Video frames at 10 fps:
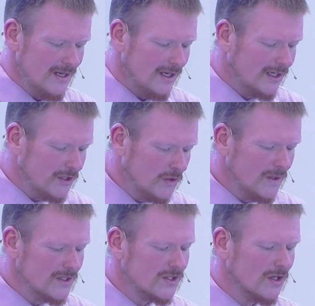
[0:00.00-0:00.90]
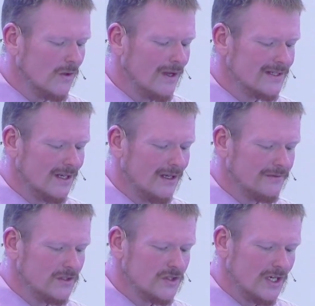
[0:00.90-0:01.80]
And in doing so, as I
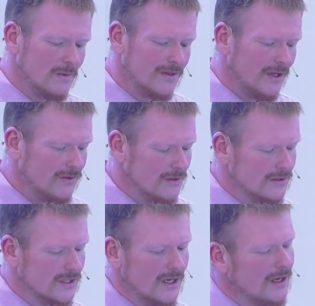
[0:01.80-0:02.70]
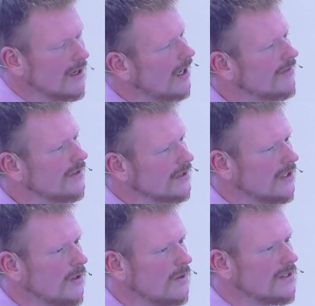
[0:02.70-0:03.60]
often share with others, I feel
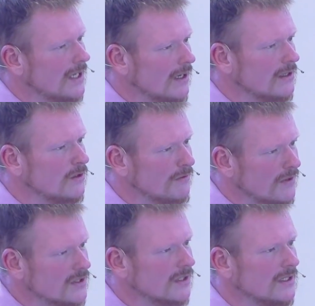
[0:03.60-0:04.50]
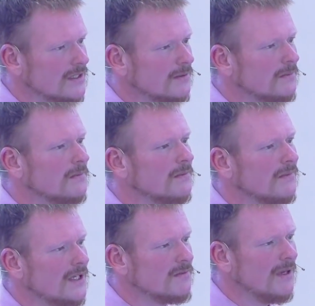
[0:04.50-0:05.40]
that Unitarian Universalism
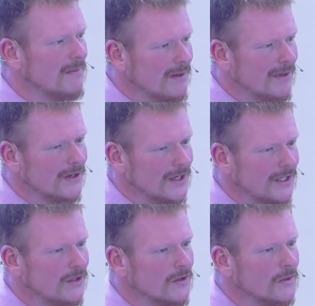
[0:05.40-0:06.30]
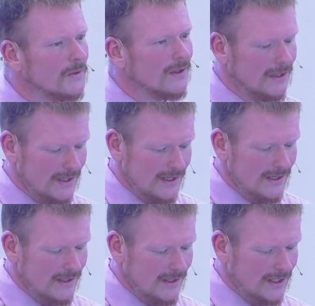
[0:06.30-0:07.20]
has made me a better Hindu,
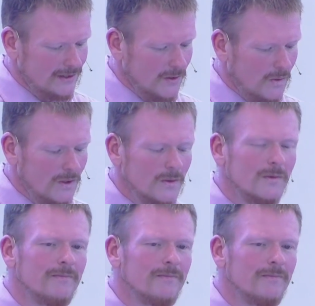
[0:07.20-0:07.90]
end quote.